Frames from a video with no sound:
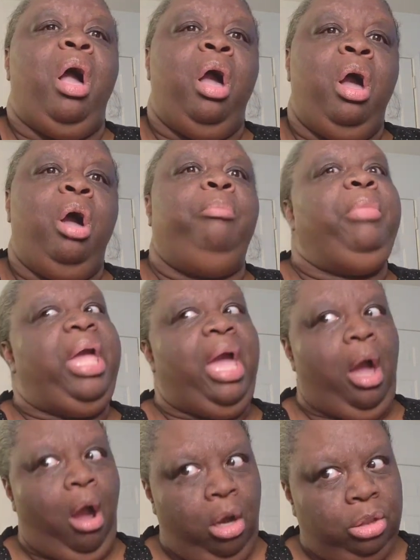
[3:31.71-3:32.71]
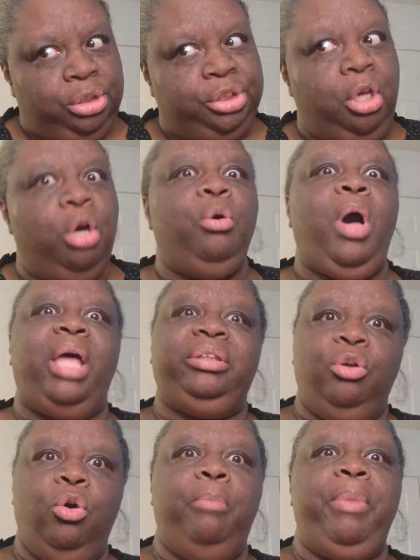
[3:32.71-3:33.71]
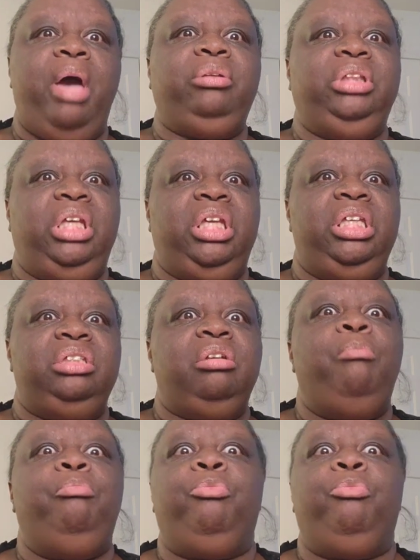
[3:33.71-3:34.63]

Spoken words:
Also, I know about Nicki's